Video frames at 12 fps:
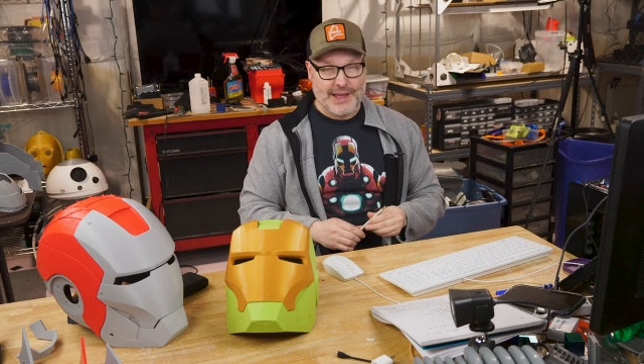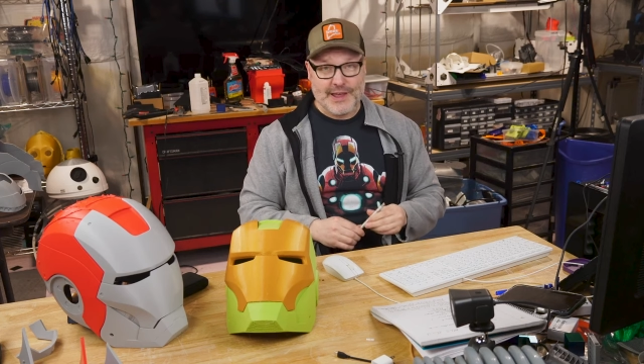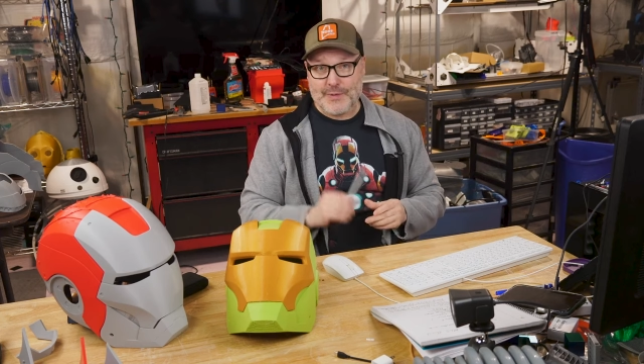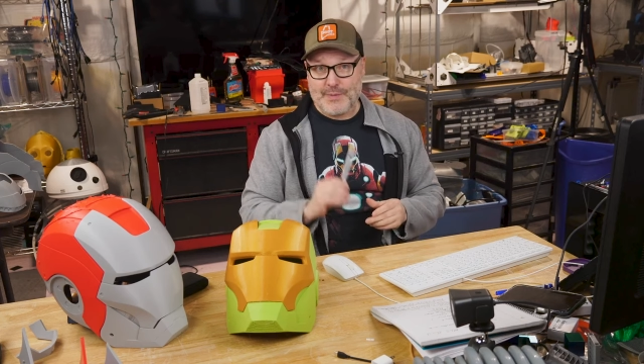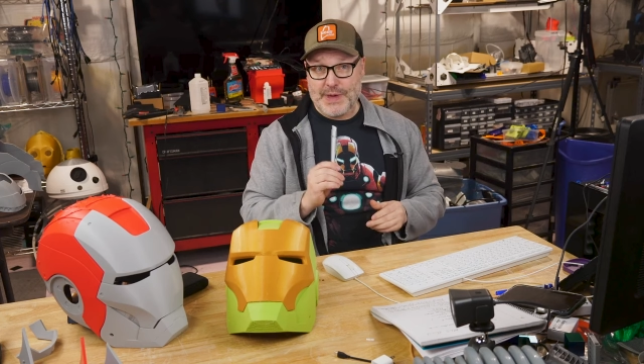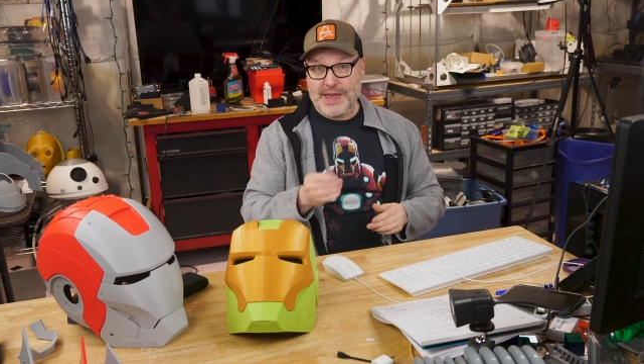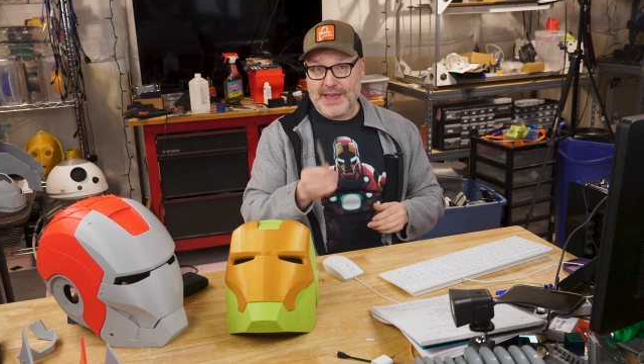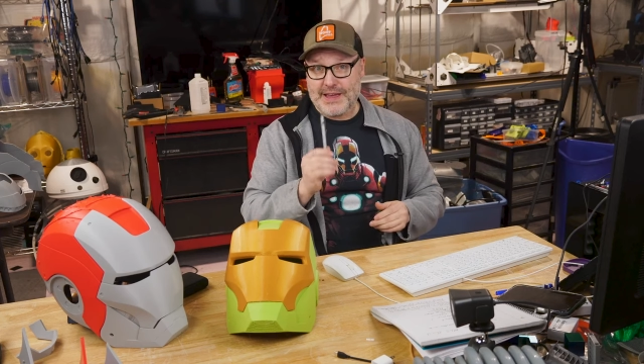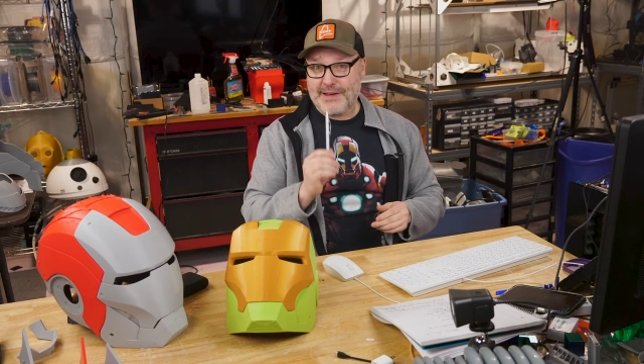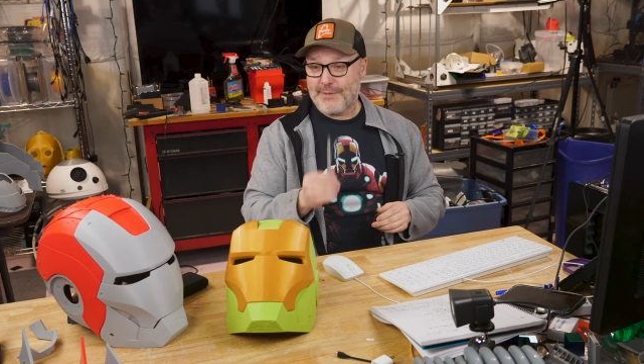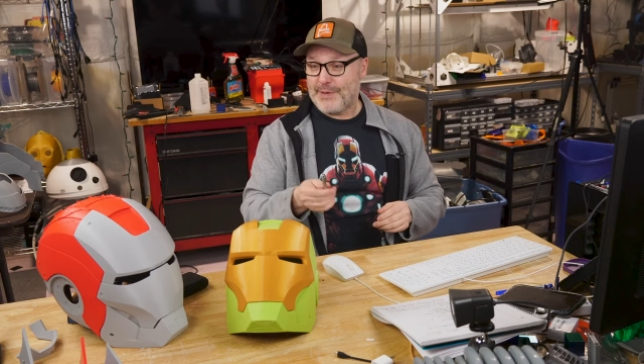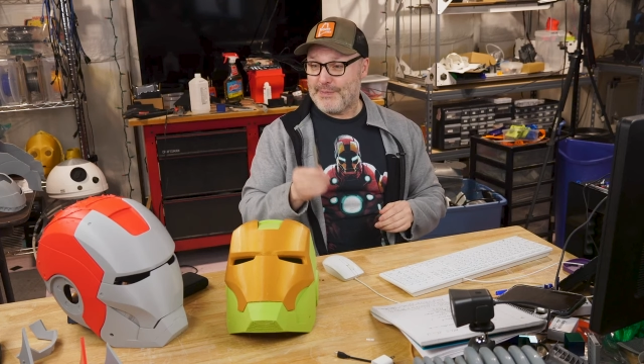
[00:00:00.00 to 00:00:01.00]
Speaking
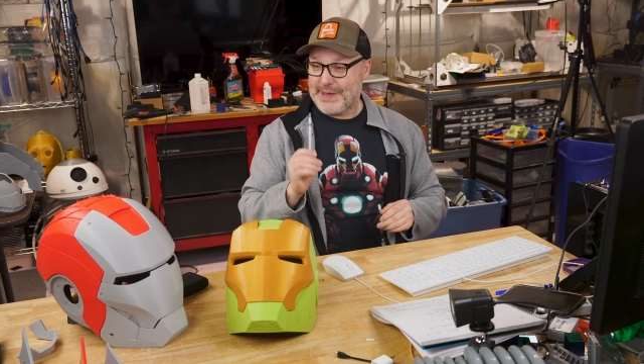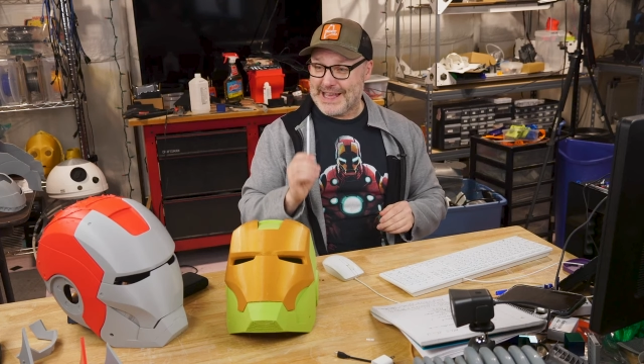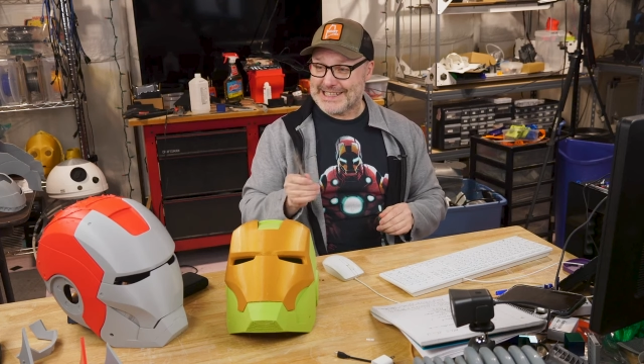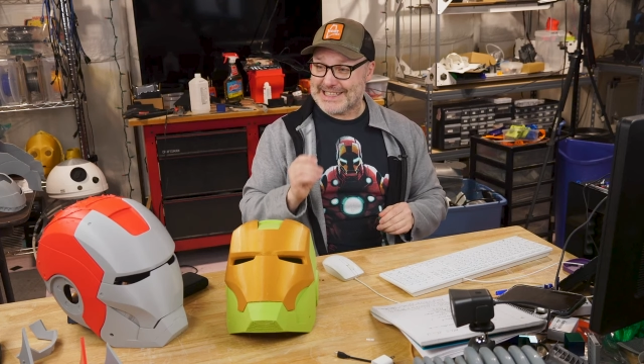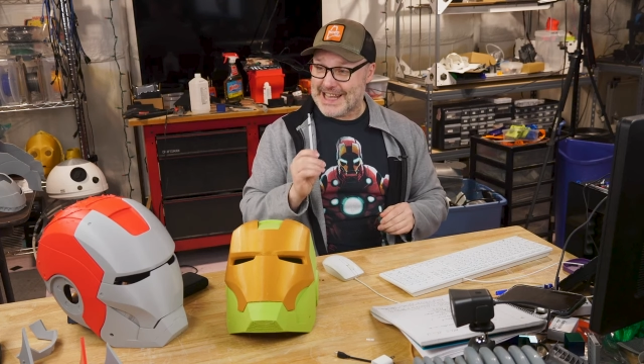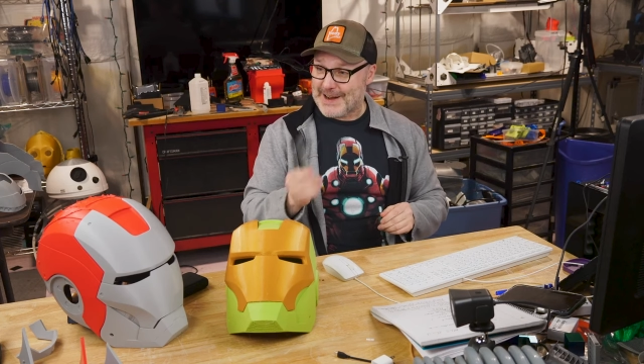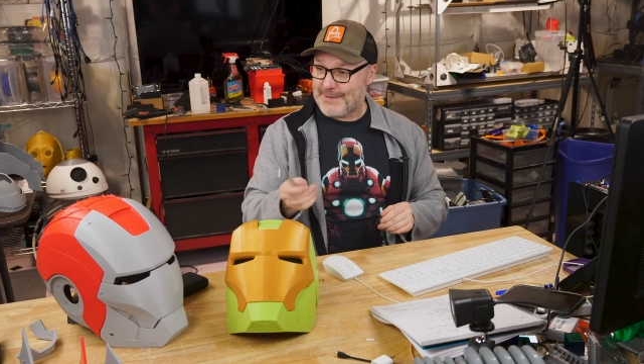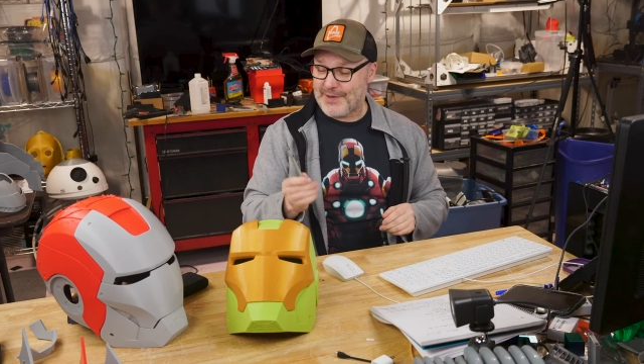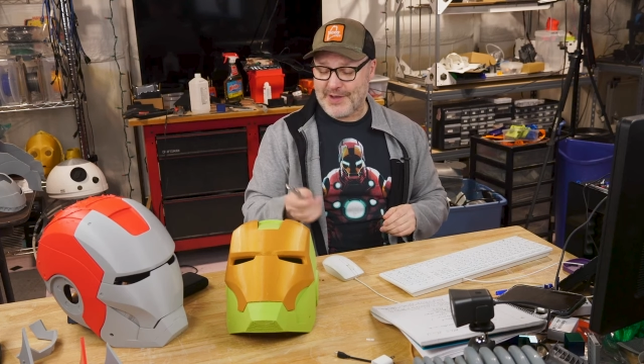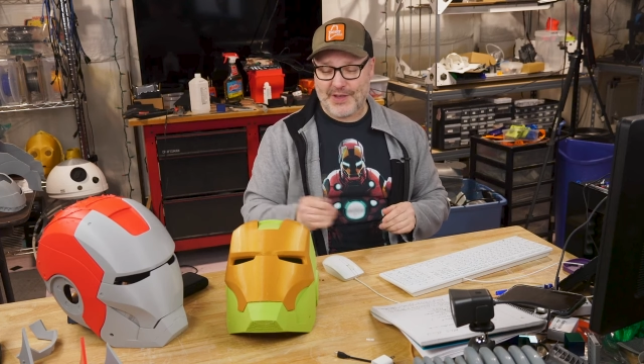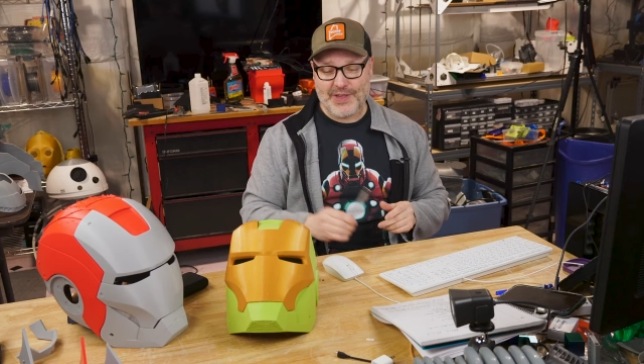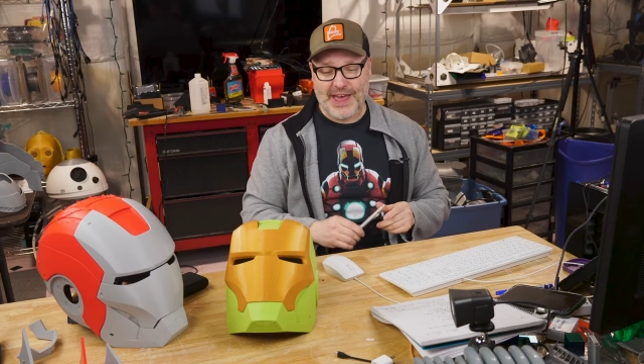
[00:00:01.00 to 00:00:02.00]
of being set up for
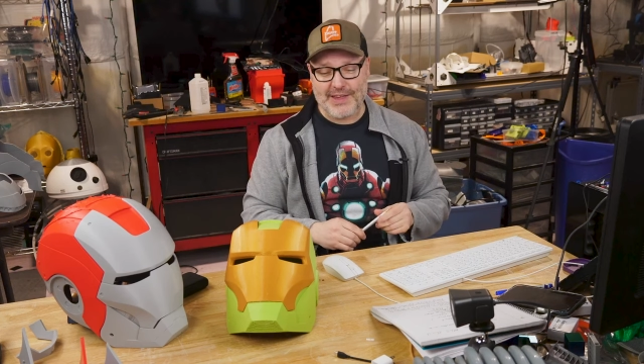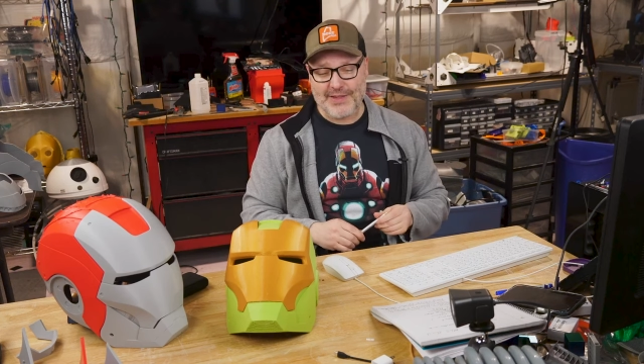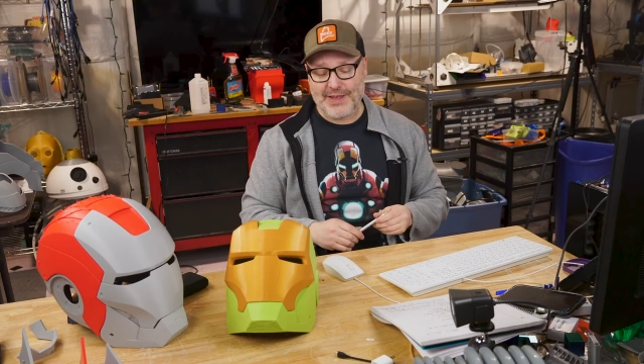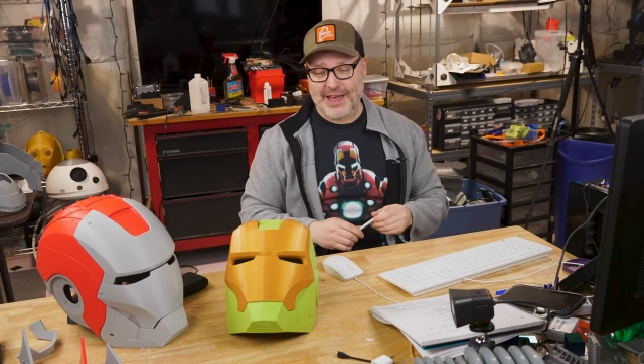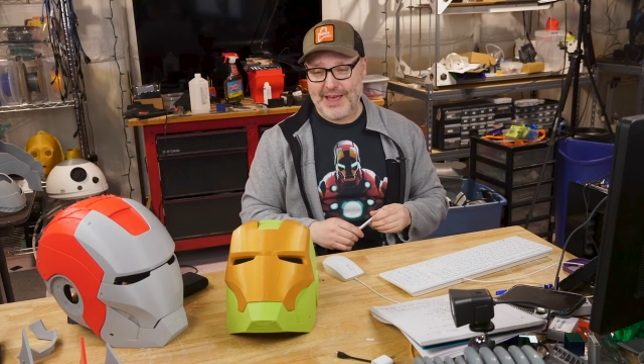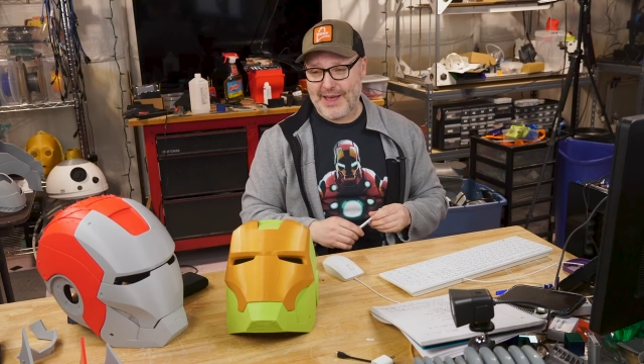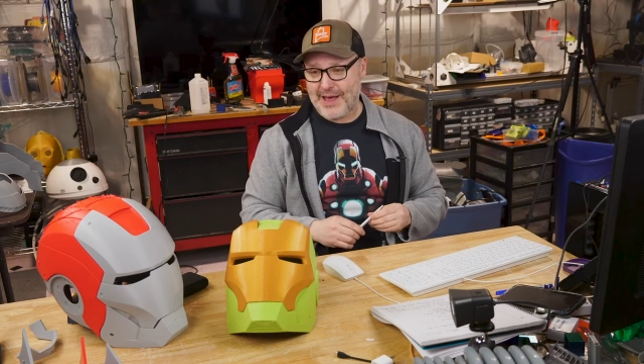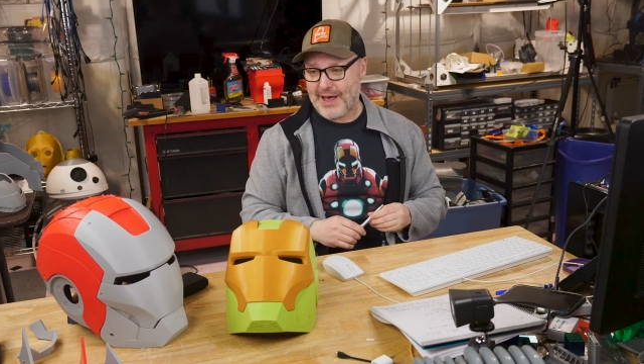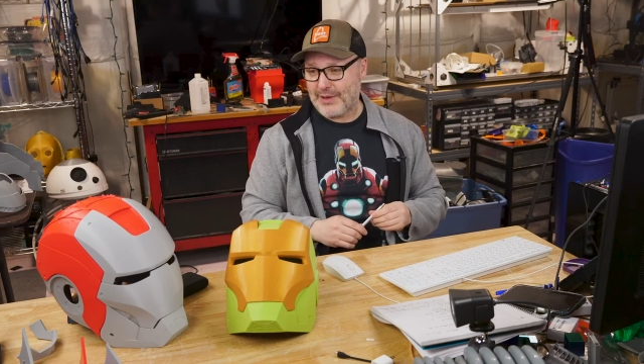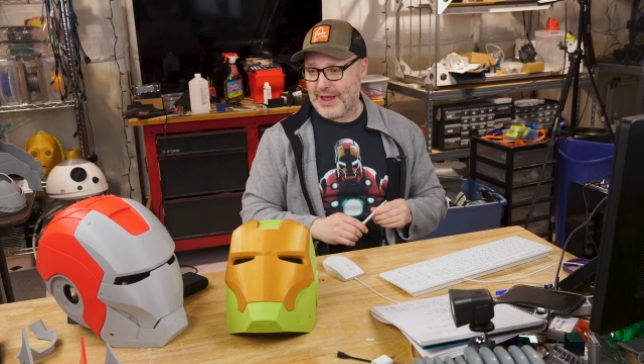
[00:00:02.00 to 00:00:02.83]
success, uh,